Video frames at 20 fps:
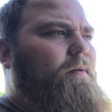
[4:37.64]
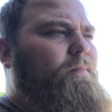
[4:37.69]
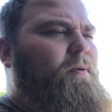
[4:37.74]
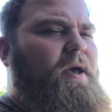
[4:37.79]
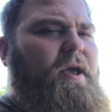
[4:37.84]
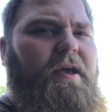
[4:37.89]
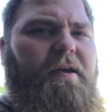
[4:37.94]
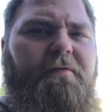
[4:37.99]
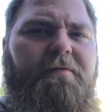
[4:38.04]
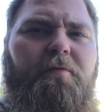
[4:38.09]

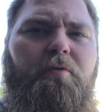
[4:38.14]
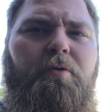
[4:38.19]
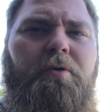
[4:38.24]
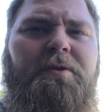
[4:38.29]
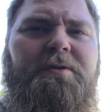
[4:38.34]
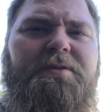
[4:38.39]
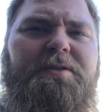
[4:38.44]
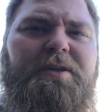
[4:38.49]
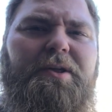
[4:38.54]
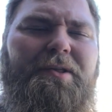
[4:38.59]
paying for
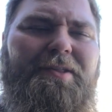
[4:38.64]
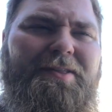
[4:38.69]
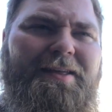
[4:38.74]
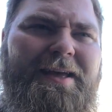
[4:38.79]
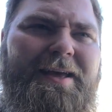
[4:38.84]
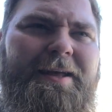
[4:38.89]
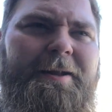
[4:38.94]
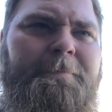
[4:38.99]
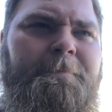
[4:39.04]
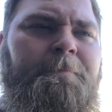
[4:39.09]
it until
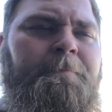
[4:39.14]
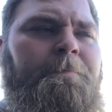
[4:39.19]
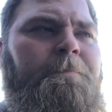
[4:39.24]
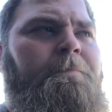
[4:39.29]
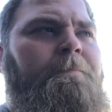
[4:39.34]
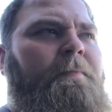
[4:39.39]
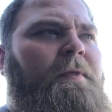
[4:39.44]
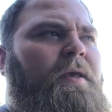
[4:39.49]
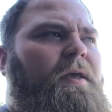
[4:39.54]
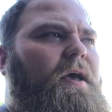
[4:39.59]
then.
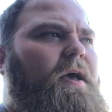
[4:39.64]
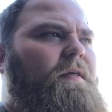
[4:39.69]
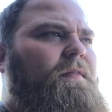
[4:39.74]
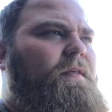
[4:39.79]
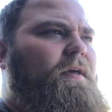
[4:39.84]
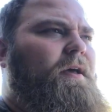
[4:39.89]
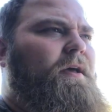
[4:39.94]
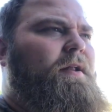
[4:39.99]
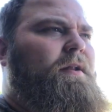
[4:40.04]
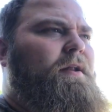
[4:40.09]
And
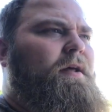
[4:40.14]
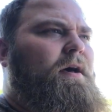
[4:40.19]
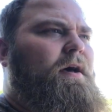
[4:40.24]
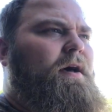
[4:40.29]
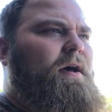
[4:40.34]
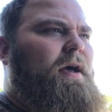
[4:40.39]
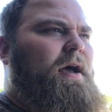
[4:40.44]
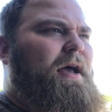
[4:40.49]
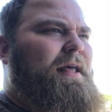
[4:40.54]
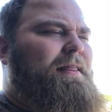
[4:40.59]
then
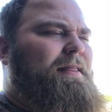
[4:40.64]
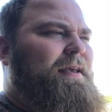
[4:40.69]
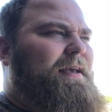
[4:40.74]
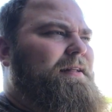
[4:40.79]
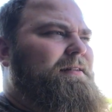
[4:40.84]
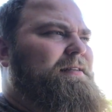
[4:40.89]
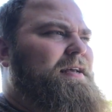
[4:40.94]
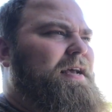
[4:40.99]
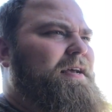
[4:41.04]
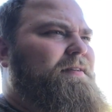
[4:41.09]
I think
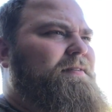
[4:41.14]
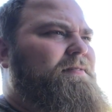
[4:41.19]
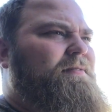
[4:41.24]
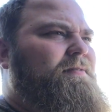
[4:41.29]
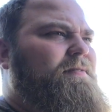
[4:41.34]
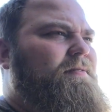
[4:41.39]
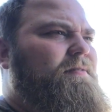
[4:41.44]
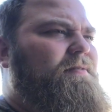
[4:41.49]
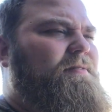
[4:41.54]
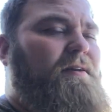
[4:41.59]
it
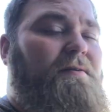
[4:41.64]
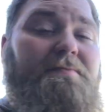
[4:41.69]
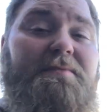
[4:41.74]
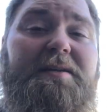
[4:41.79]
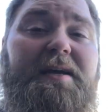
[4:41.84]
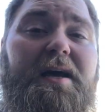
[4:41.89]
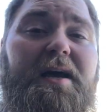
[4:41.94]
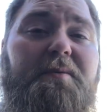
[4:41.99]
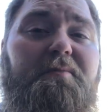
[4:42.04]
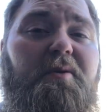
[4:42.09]
takes some
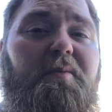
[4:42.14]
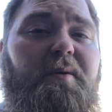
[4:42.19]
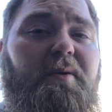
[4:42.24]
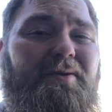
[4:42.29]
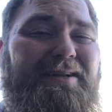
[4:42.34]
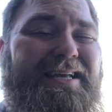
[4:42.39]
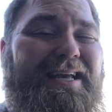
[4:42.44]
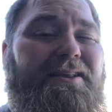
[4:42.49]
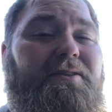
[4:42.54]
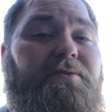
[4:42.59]
time to be
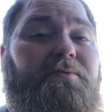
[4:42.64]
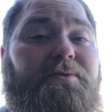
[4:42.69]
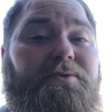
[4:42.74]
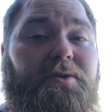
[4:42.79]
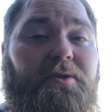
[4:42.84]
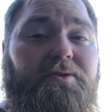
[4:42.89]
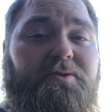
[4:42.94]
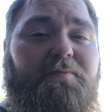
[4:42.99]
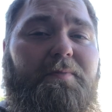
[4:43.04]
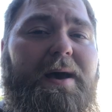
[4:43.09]
able to get the
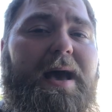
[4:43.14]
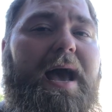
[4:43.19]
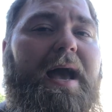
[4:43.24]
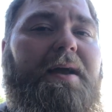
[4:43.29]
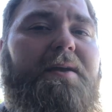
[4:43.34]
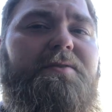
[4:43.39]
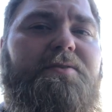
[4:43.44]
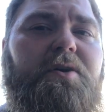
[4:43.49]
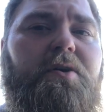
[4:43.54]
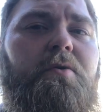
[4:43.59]
results
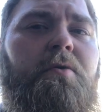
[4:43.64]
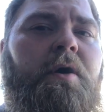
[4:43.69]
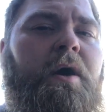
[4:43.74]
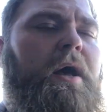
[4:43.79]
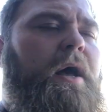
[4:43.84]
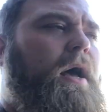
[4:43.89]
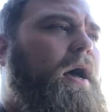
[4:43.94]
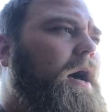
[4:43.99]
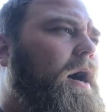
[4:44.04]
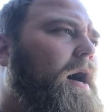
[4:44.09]
back. So
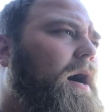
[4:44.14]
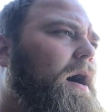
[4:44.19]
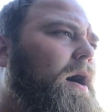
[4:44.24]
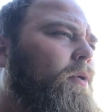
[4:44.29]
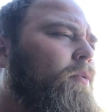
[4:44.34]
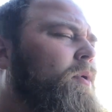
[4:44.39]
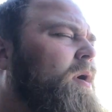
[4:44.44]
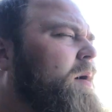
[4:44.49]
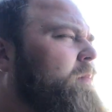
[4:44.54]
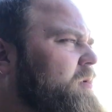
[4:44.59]

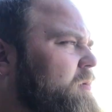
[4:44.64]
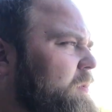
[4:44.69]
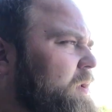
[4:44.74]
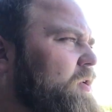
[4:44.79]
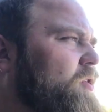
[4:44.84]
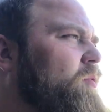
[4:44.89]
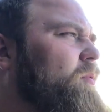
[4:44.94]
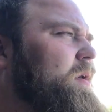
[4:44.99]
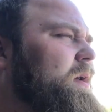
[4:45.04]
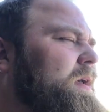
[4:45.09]
what I'm going to be
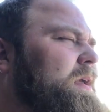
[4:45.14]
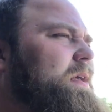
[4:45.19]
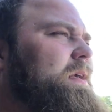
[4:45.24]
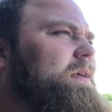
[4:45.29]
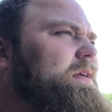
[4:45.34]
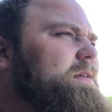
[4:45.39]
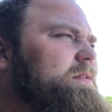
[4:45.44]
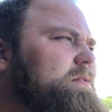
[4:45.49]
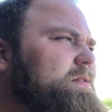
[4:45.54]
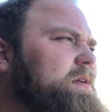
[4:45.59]
doing
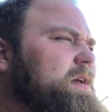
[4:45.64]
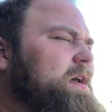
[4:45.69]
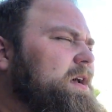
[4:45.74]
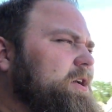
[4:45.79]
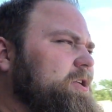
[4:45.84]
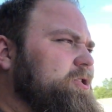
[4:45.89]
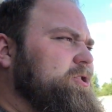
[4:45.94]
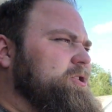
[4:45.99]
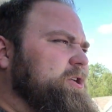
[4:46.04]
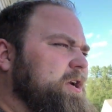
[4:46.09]
is
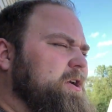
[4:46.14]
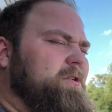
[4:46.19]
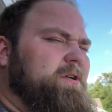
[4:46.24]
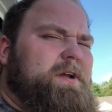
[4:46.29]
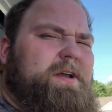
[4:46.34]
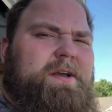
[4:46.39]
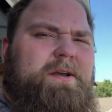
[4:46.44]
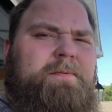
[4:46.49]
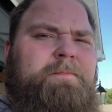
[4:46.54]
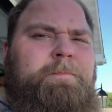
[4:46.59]

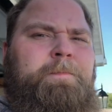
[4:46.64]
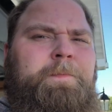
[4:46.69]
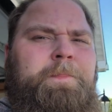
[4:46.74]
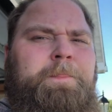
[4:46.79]
sharing